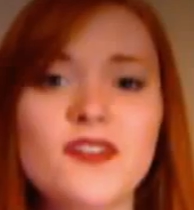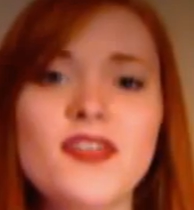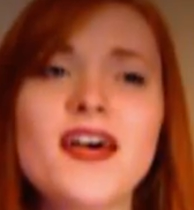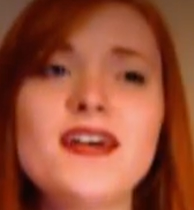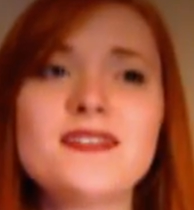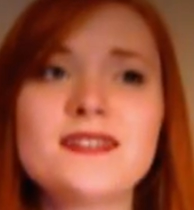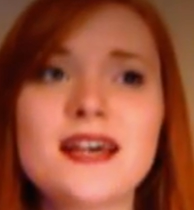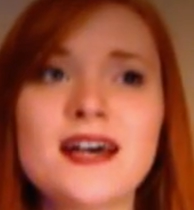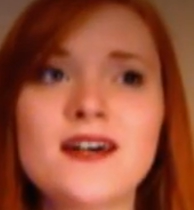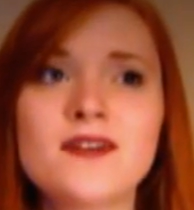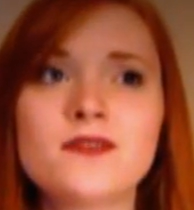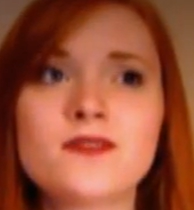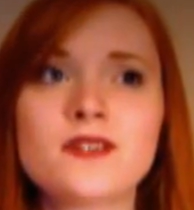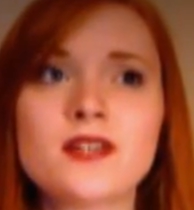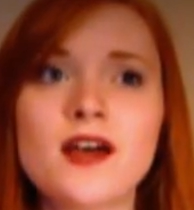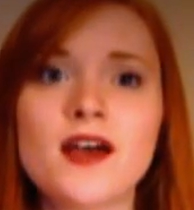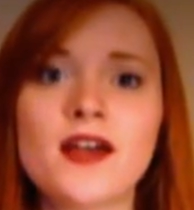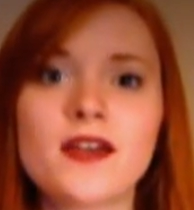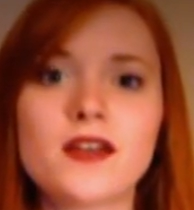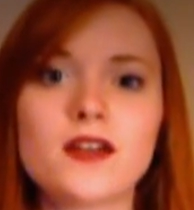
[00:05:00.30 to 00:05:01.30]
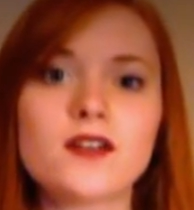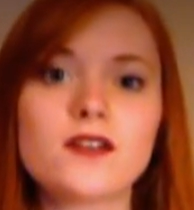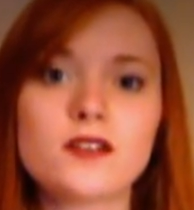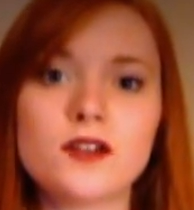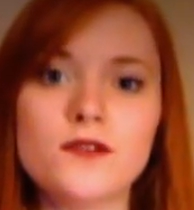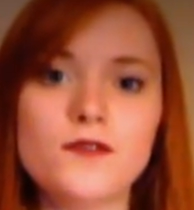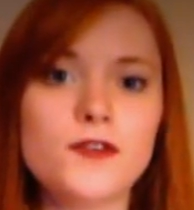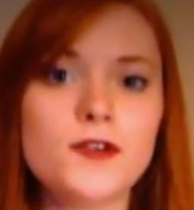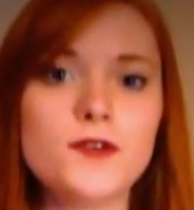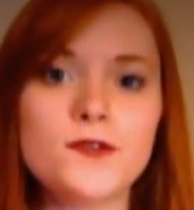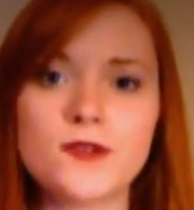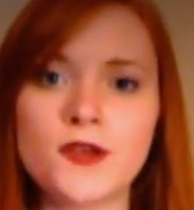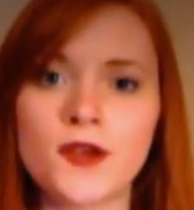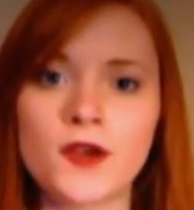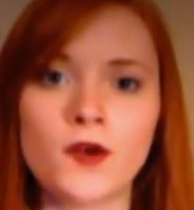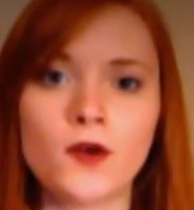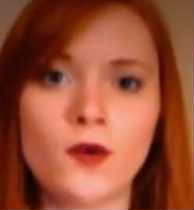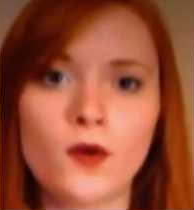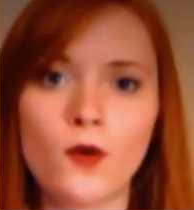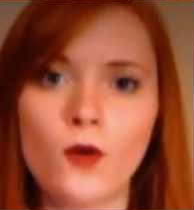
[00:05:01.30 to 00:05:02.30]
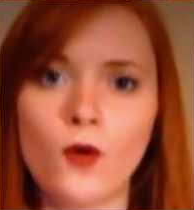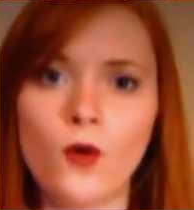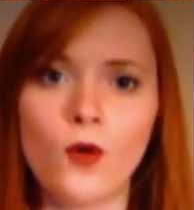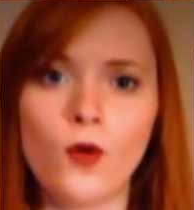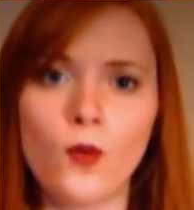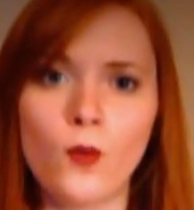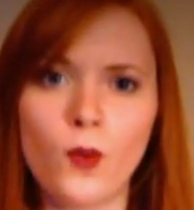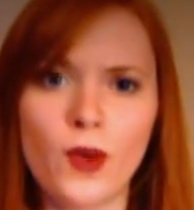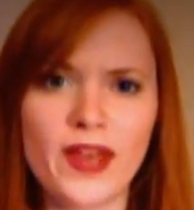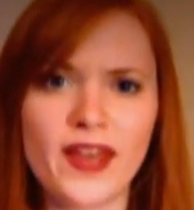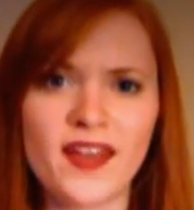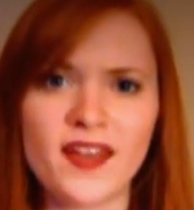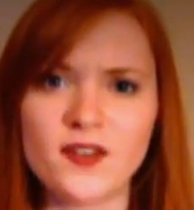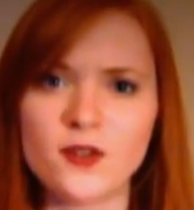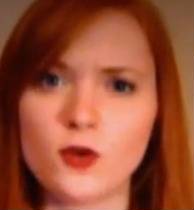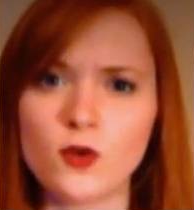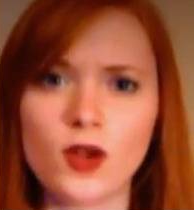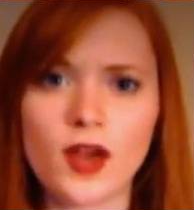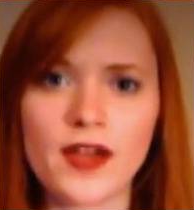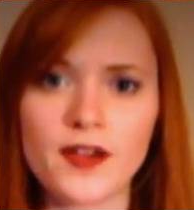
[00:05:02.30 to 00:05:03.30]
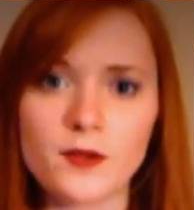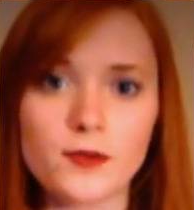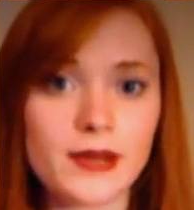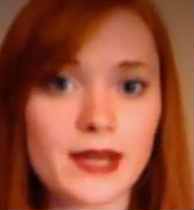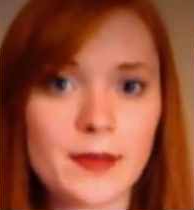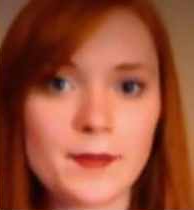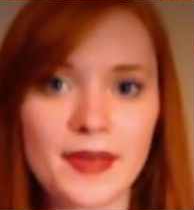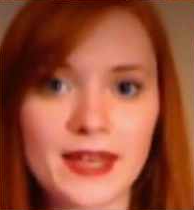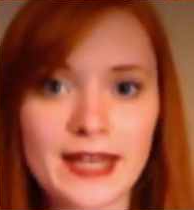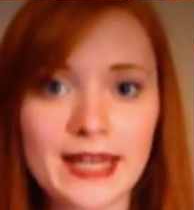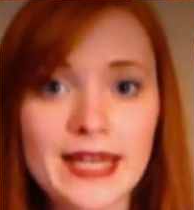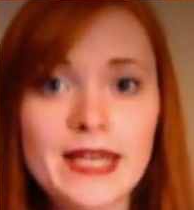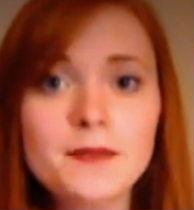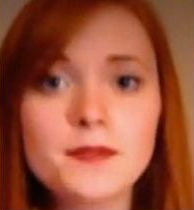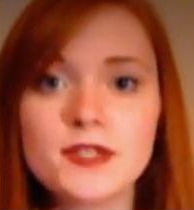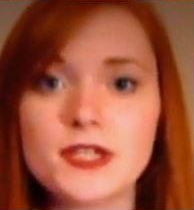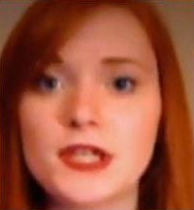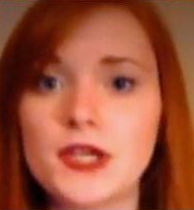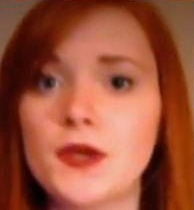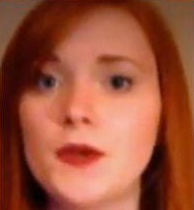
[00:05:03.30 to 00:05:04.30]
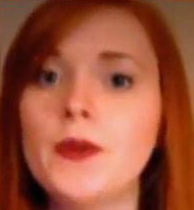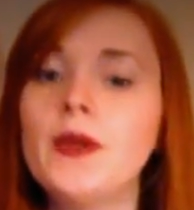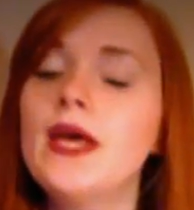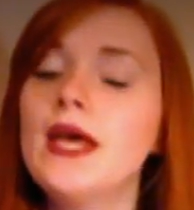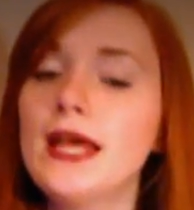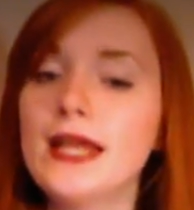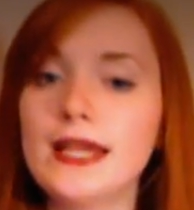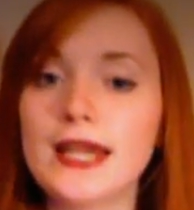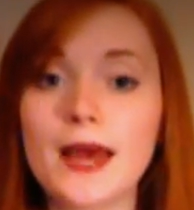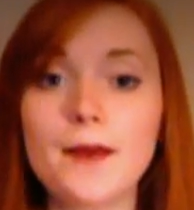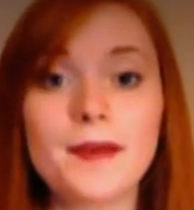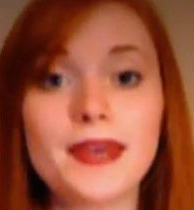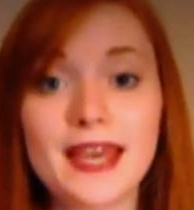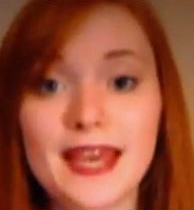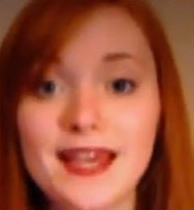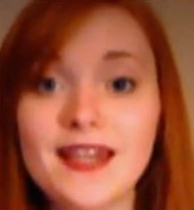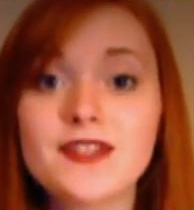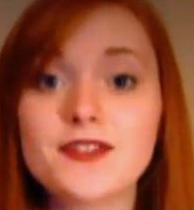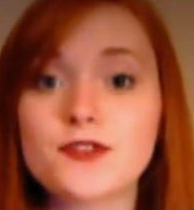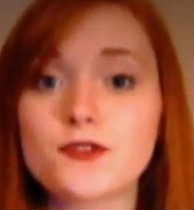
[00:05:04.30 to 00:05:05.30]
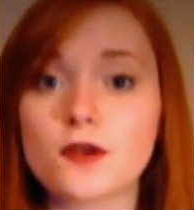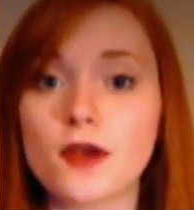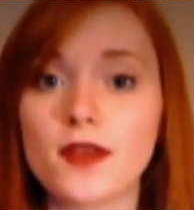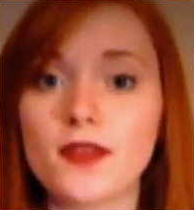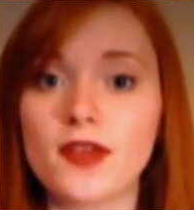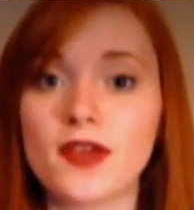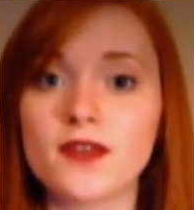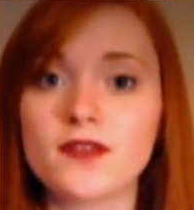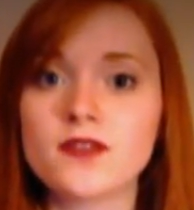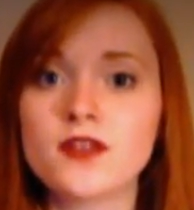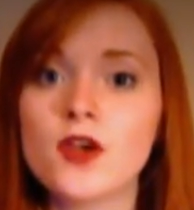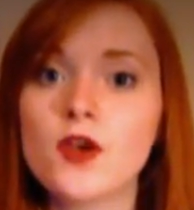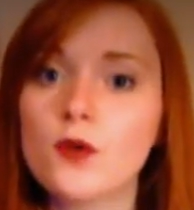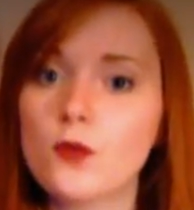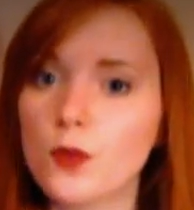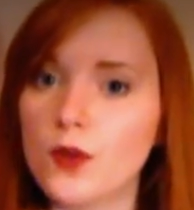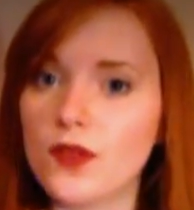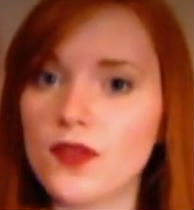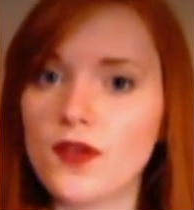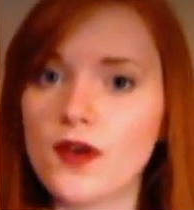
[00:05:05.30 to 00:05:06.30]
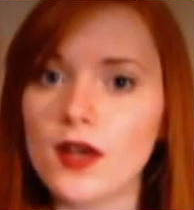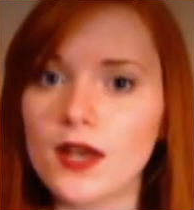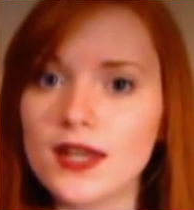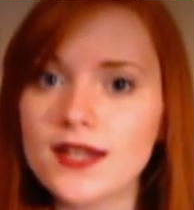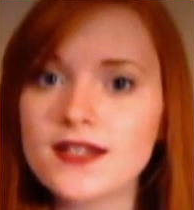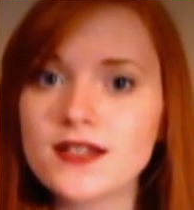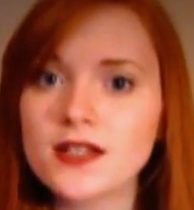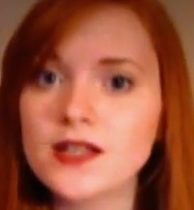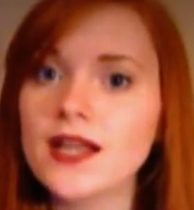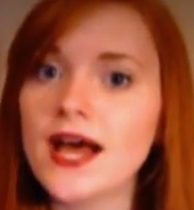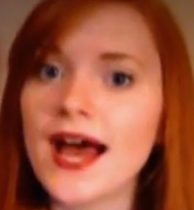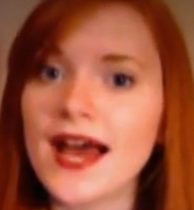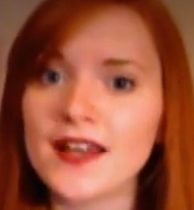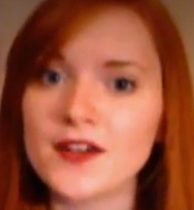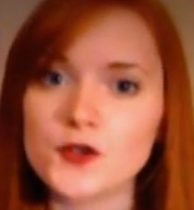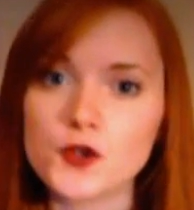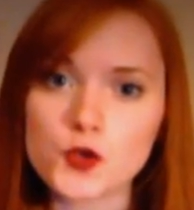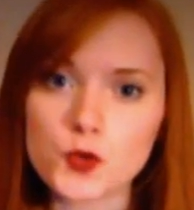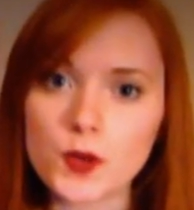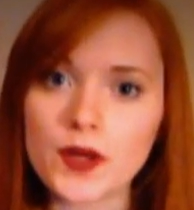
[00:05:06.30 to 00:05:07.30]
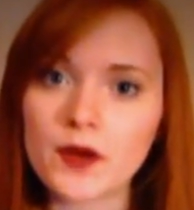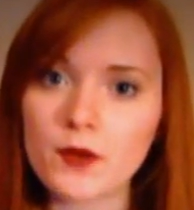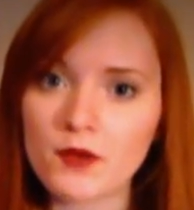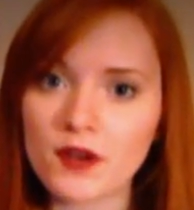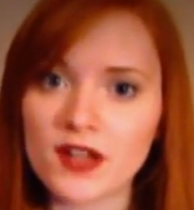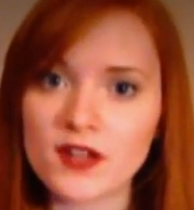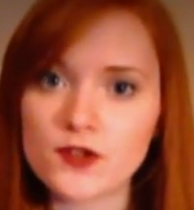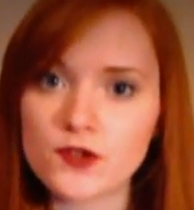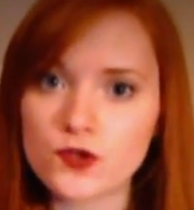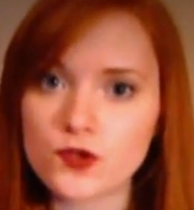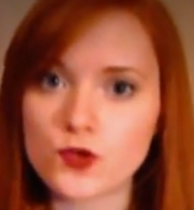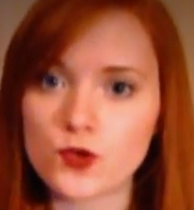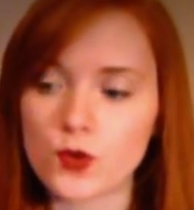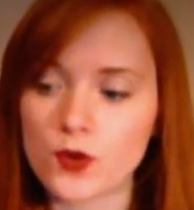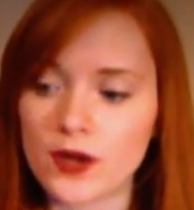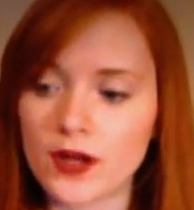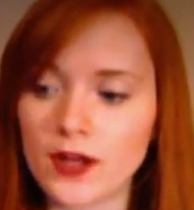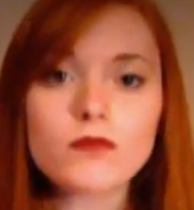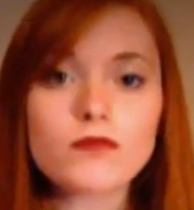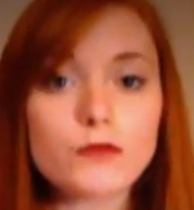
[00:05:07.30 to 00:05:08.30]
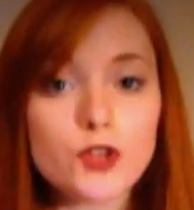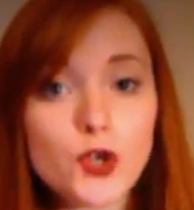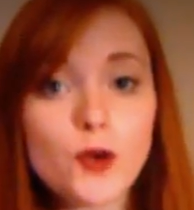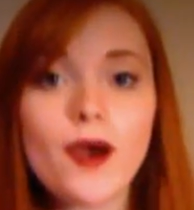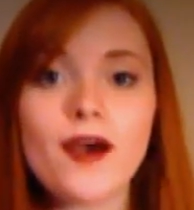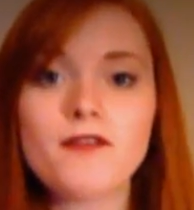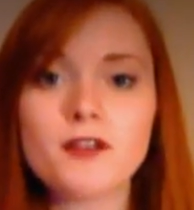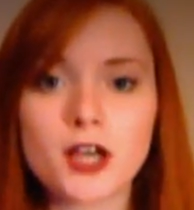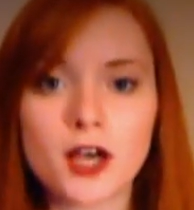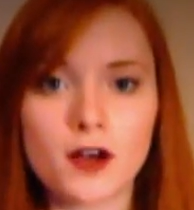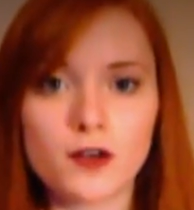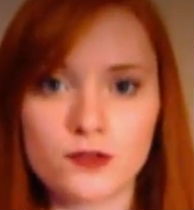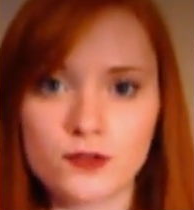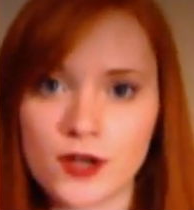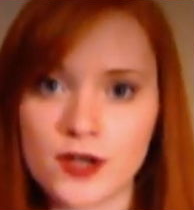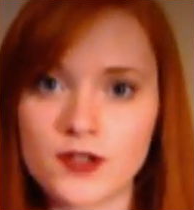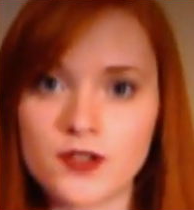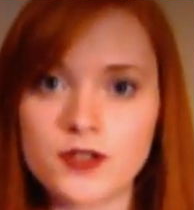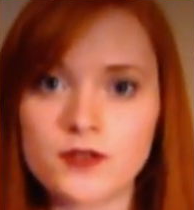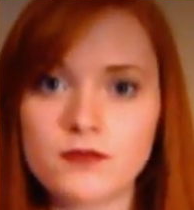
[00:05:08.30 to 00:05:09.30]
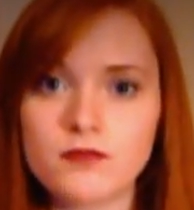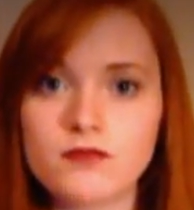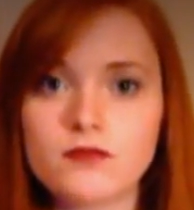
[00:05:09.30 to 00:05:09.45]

If that sounds like confusing or weird or like a really big leap to you, let me illustrate this with a little and triggering story. You have a girlfriend.